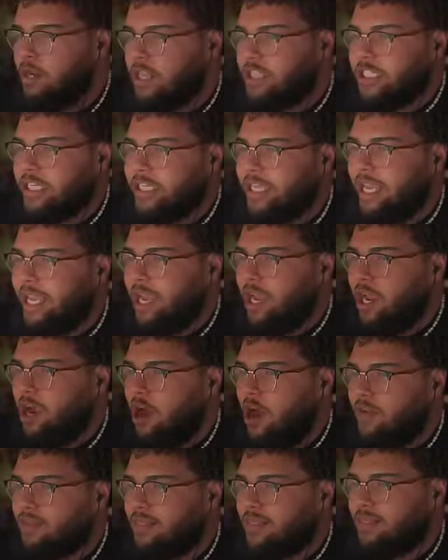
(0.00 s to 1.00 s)
There's a key
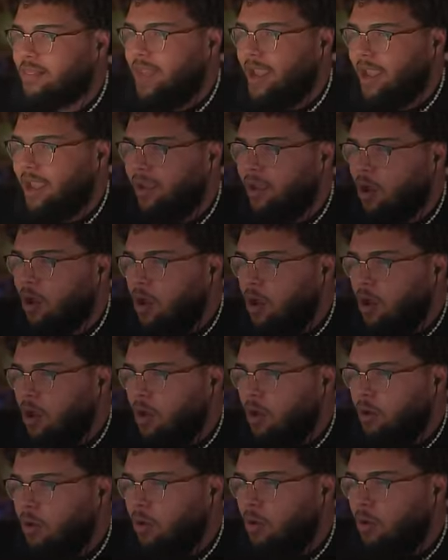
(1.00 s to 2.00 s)
on the you, thing.
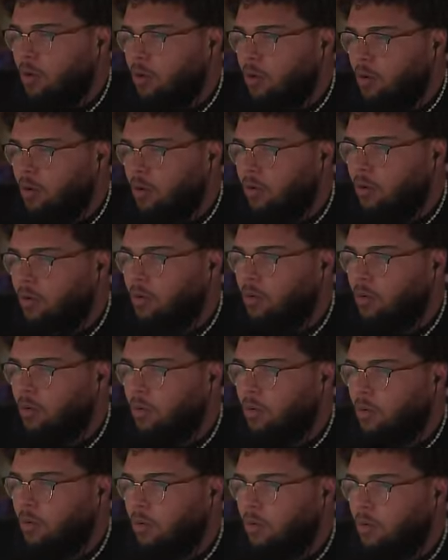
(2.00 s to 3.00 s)
You make that jump.
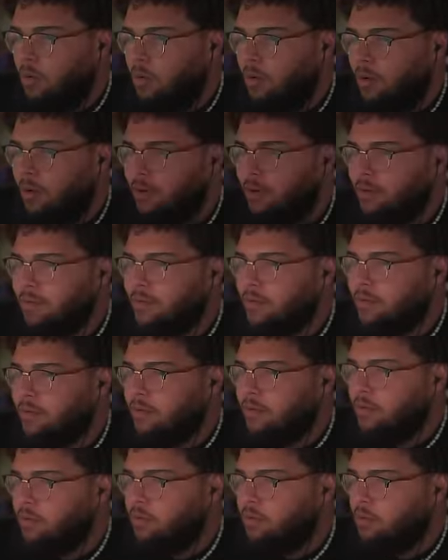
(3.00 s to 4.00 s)
Oh, that's uh,
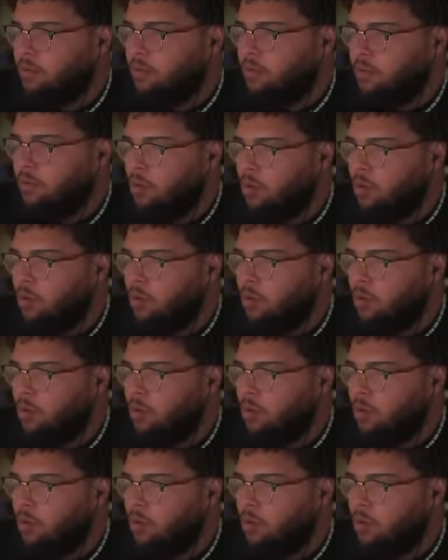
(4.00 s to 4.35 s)
Freddy's room.